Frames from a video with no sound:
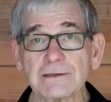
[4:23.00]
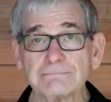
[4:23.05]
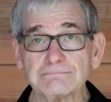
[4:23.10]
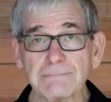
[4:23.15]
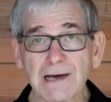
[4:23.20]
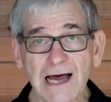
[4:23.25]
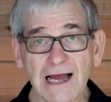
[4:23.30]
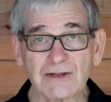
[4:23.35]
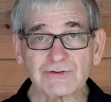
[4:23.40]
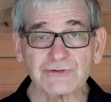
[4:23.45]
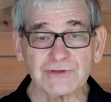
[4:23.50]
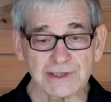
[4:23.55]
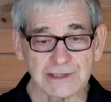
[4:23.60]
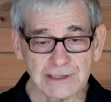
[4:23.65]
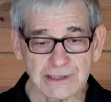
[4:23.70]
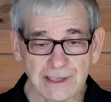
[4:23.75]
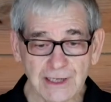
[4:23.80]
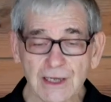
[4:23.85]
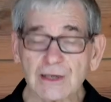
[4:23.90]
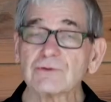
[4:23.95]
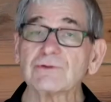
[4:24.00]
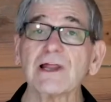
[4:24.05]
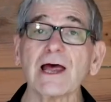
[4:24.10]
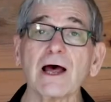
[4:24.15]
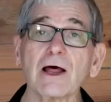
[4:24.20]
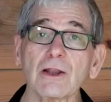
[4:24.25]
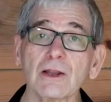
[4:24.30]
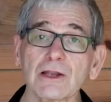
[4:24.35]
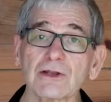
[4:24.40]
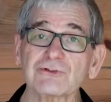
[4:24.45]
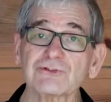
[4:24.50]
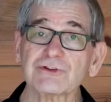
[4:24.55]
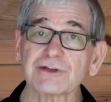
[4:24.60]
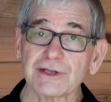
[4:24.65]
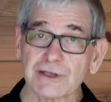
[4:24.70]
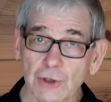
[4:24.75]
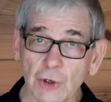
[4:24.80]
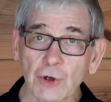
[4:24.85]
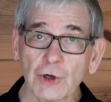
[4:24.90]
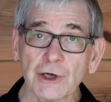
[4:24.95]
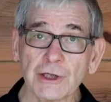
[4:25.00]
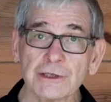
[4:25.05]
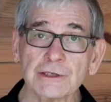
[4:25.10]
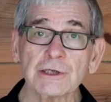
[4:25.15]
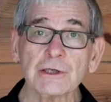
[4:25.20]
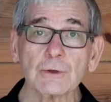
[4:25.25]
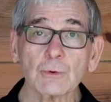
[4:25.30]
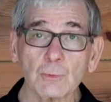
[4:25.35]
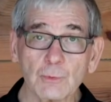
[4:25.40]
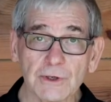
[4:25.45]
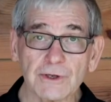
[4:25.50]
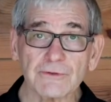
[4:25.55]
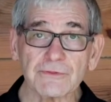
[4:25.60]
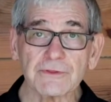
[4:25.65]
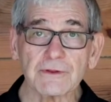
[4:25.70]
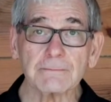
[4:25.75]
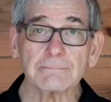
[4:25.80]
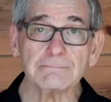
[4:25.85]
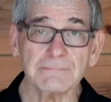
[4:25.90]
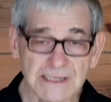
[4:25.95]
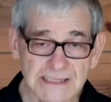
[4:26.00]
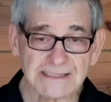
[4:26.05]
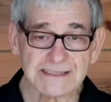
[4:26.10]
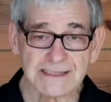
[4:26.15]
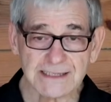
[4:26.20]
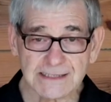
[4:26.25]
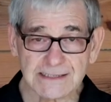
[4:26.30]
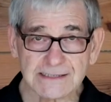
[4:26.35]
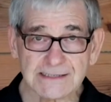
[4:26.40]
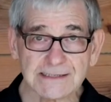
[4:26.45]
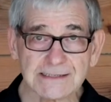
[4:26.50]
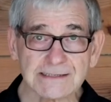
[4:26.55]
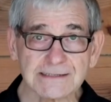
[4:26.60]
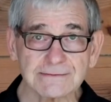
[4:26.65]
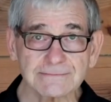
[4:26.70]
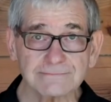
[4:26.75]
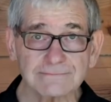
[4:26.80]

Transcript: unboxing. Now let's get on with business.